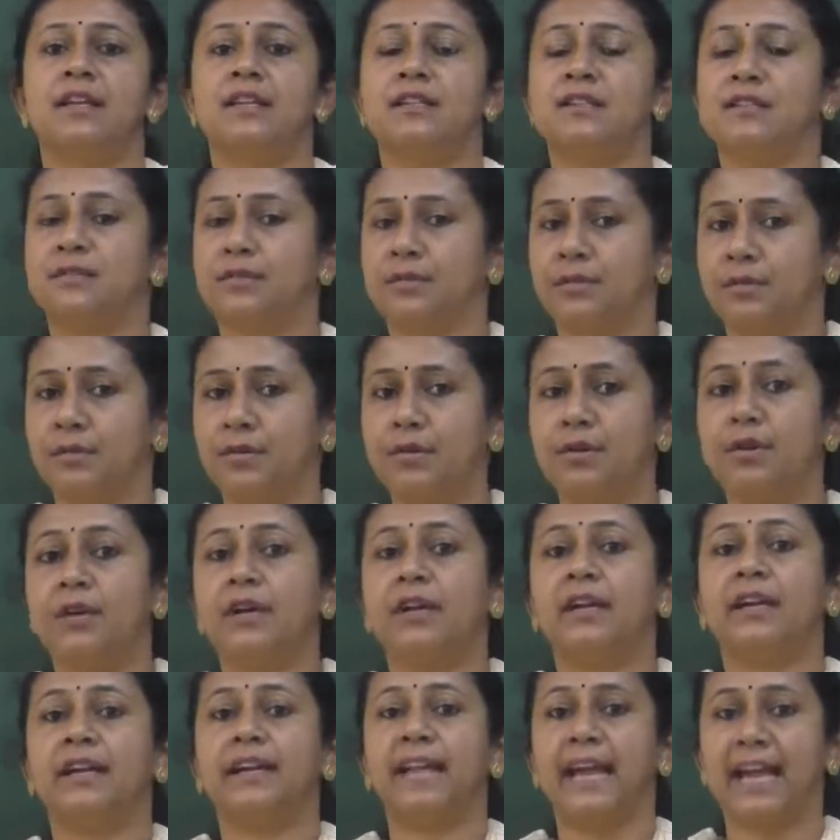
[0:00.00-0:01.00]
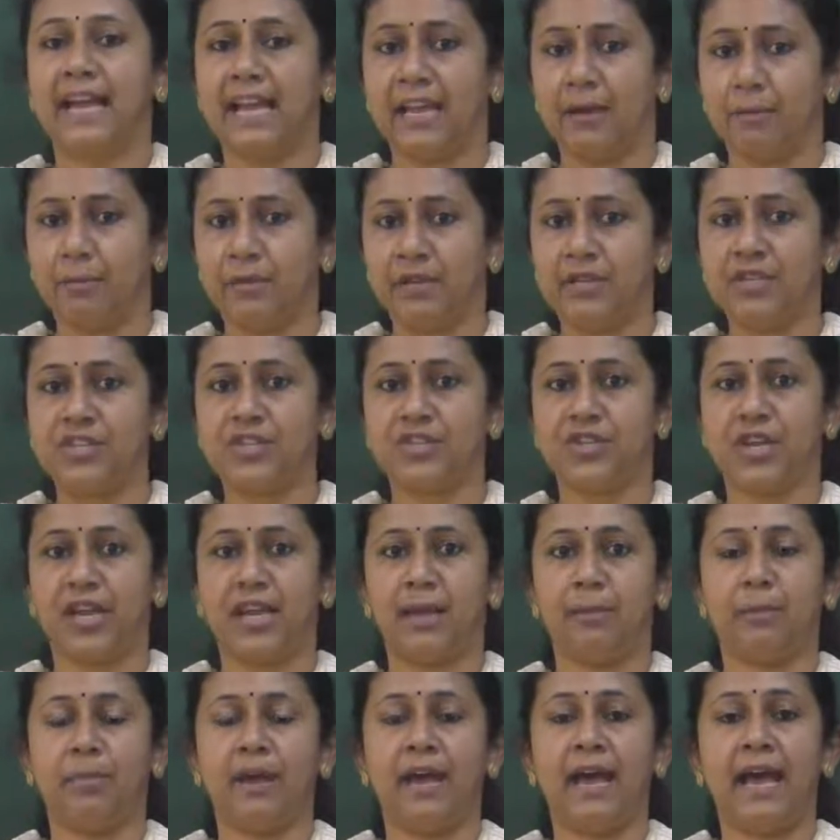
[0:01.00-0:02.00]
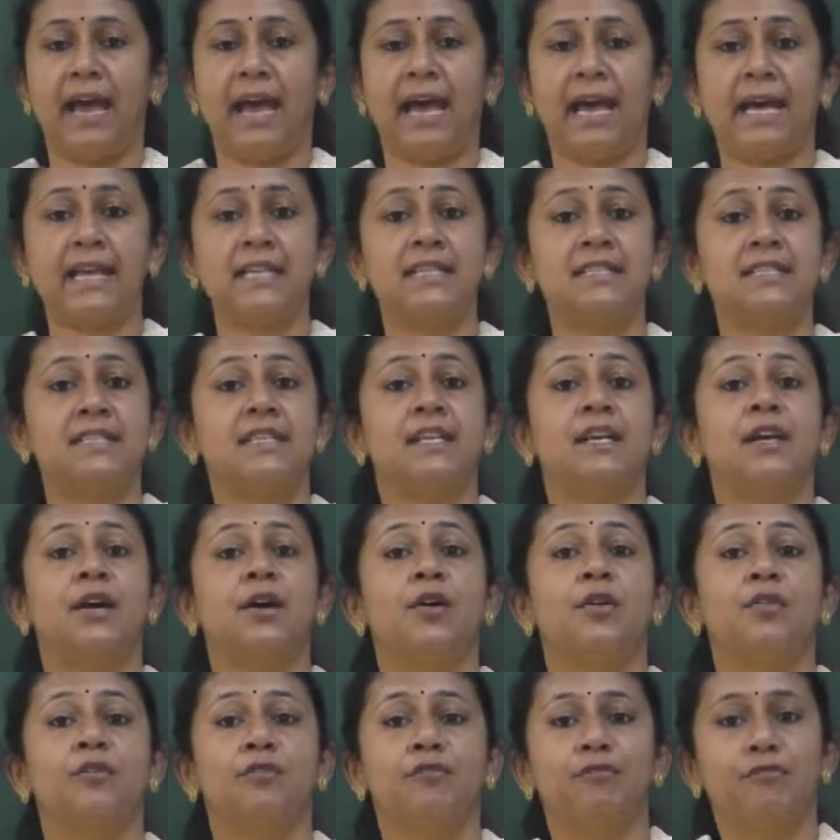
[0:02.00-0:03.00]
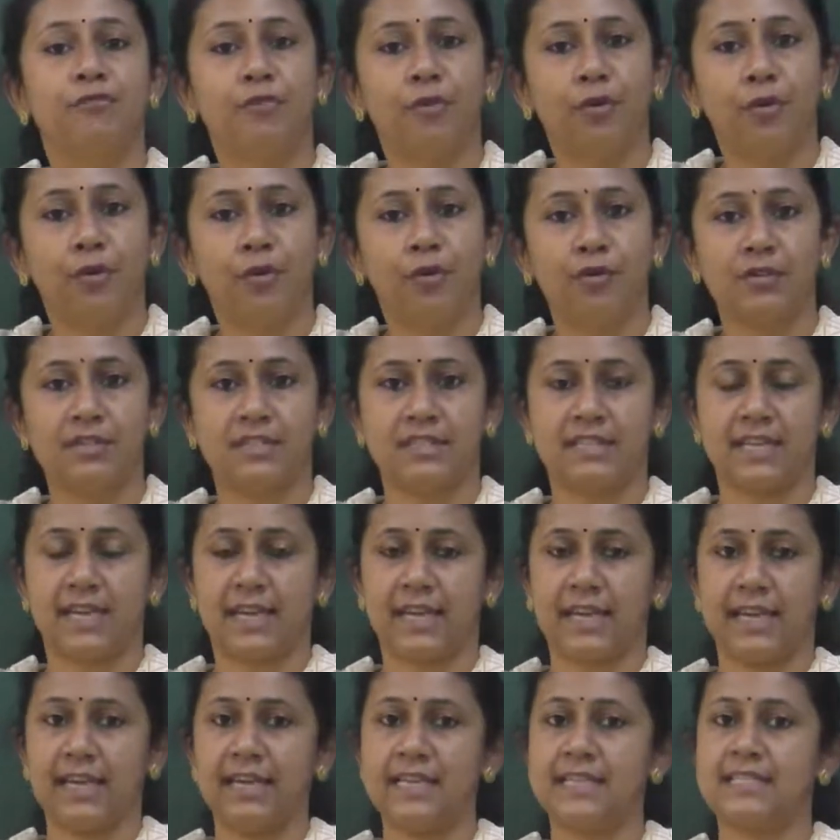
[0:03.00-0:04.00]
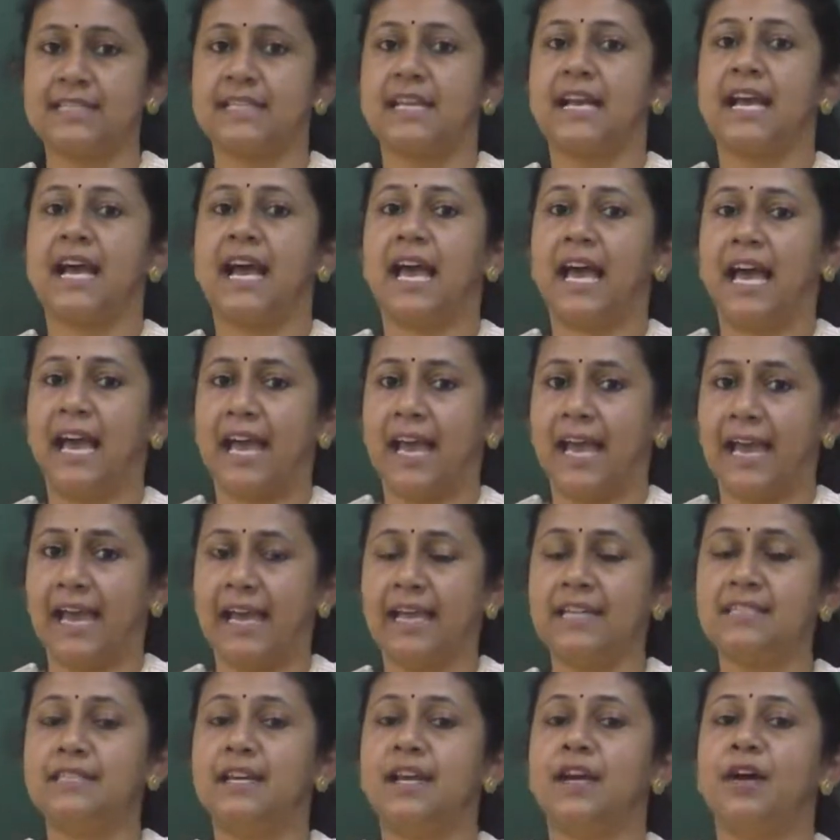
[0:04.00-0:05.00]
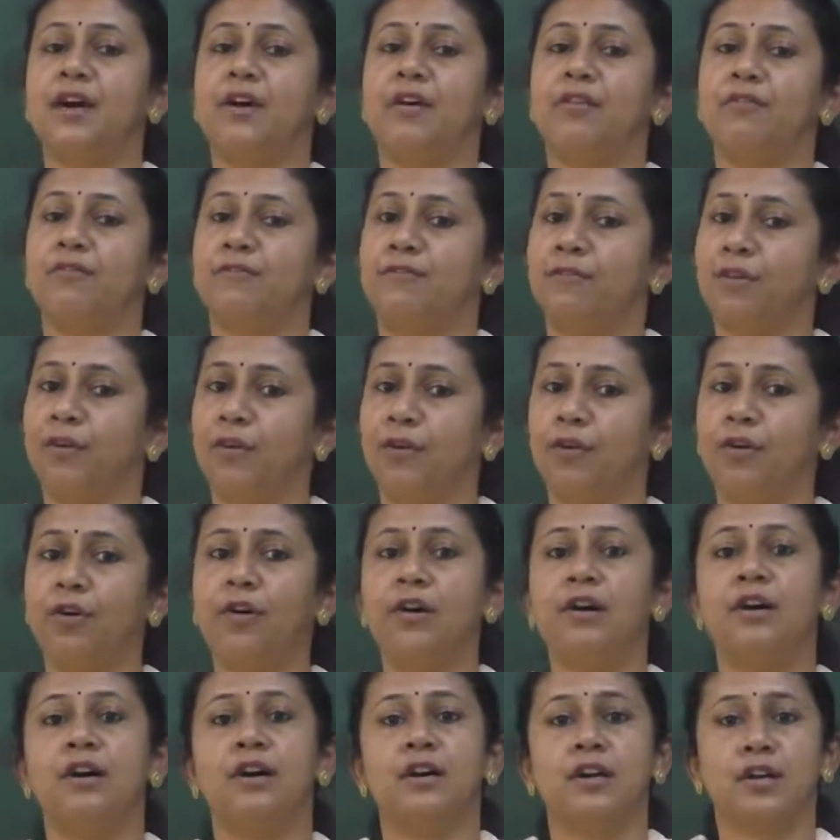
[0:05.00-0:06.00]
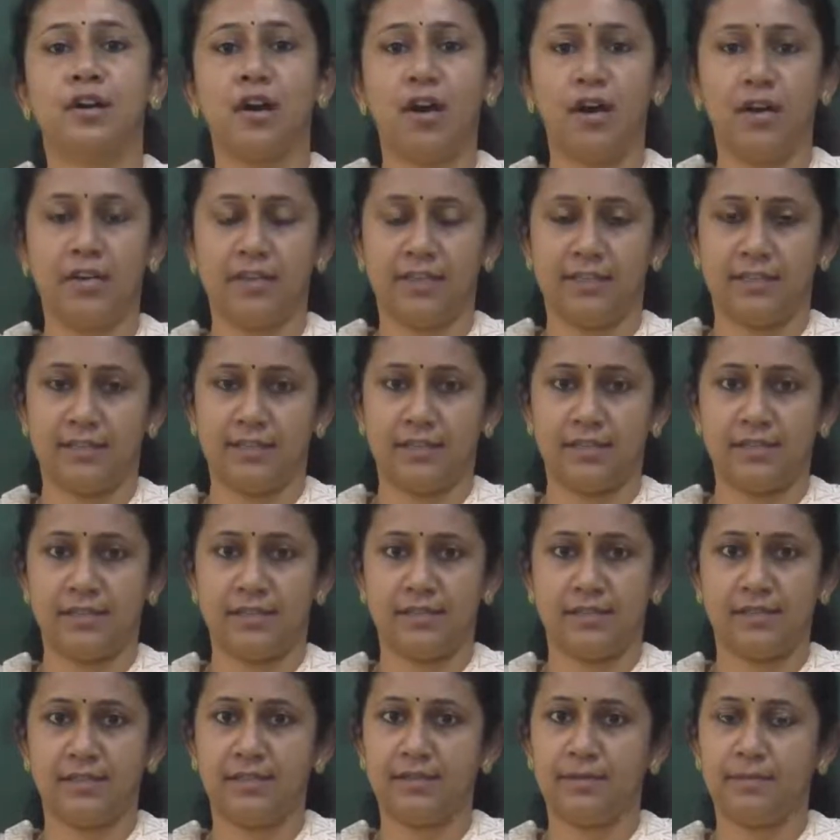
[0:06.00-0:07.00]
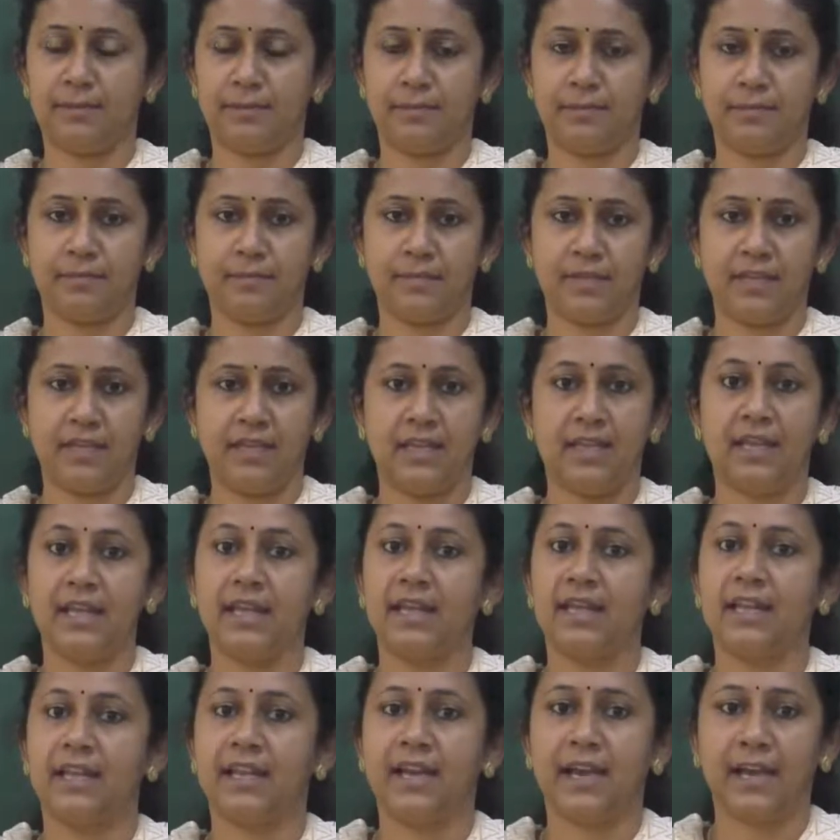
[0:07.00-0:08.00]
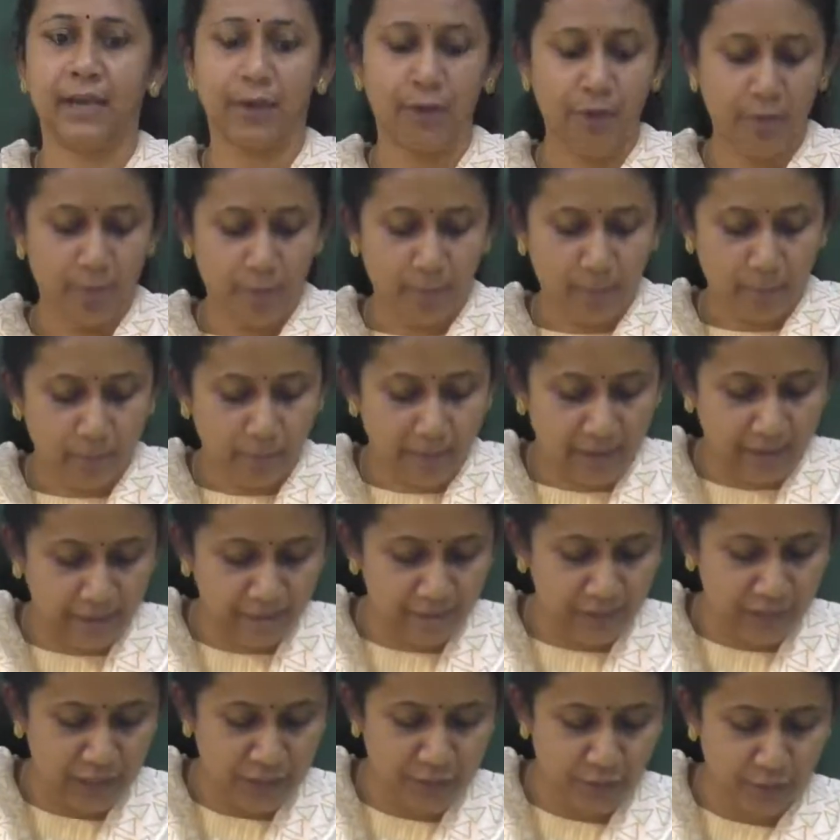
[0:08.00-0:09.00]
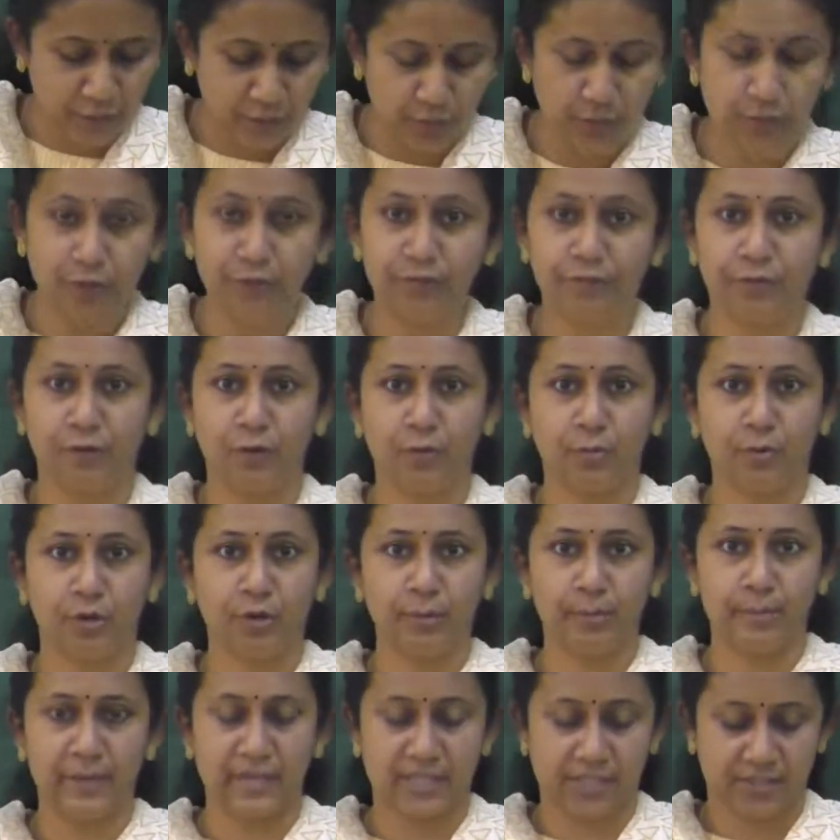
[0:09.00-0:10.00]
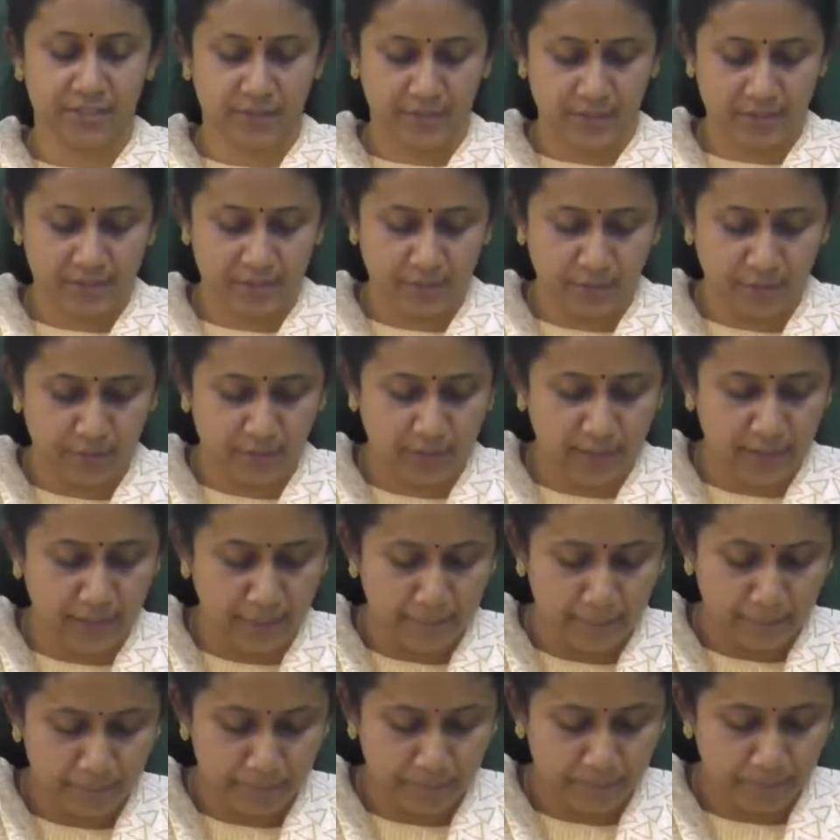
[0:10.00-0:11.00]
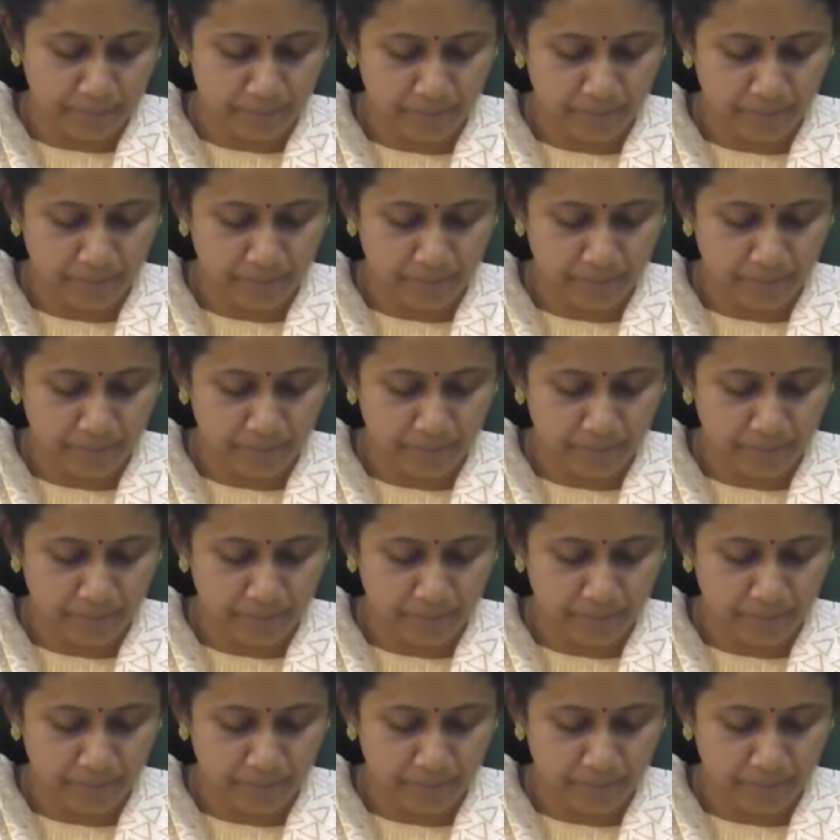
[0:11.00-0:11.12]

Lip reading: So diamond shape has four sides and four corners. Now, ma'am will show you a few more pictures, okay?